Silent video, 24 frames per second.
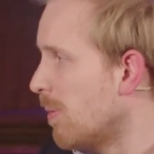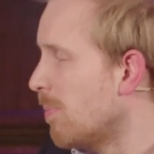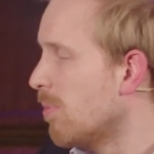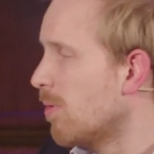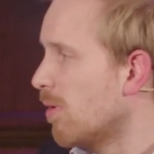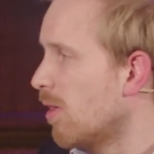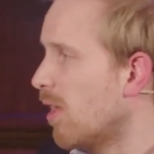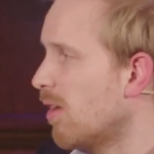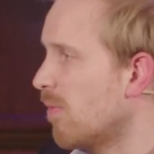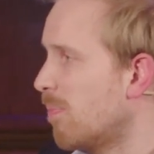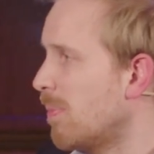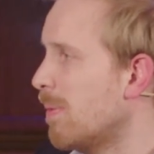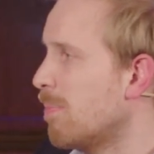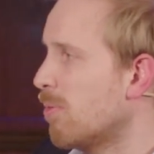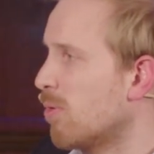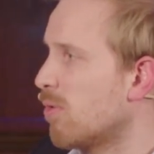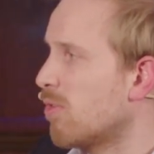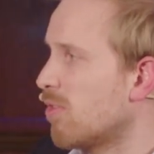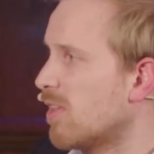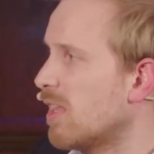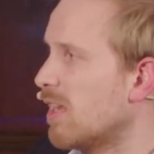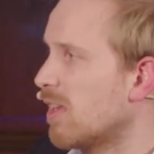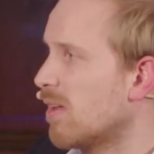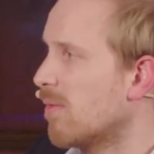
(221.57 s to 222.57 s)
A lot of people
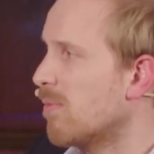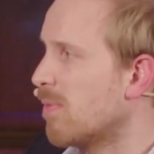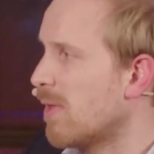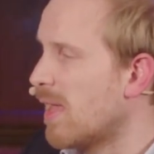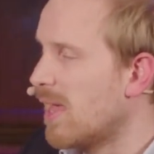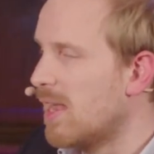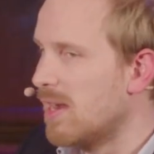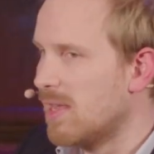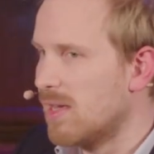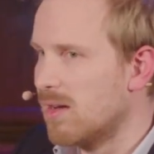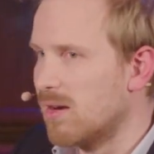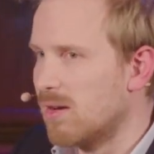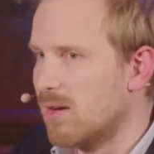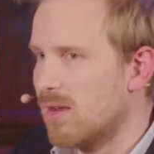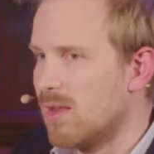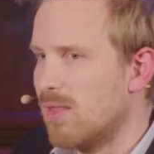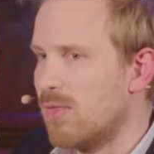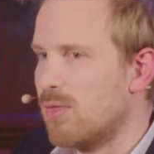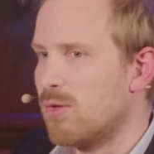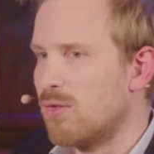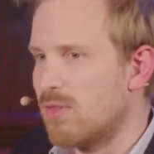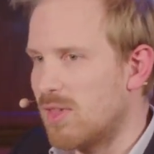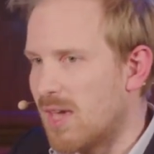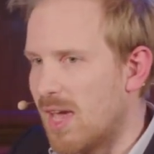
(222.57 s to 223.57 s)
in Silicon Valley are
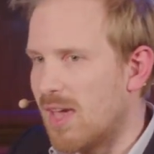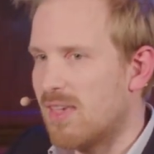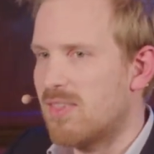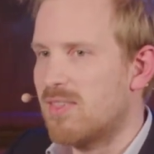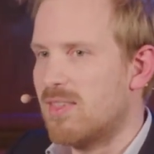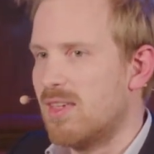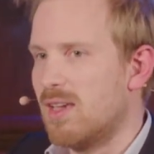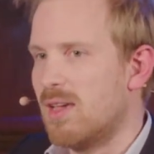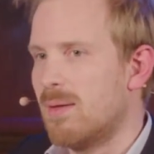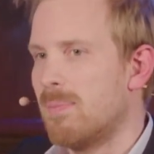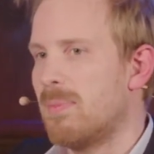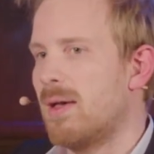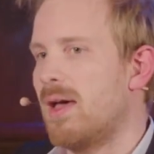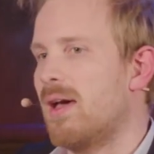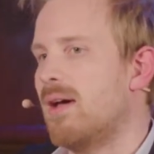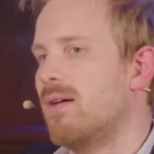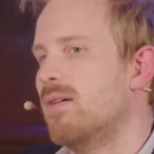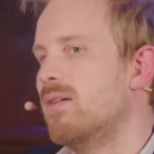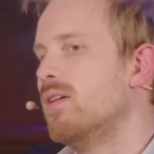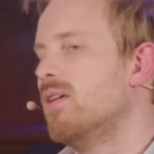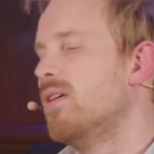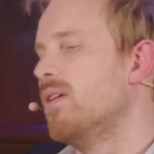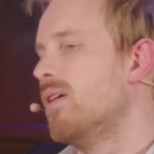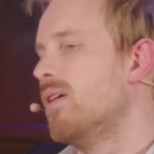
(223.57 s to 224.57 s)
enthusiastic about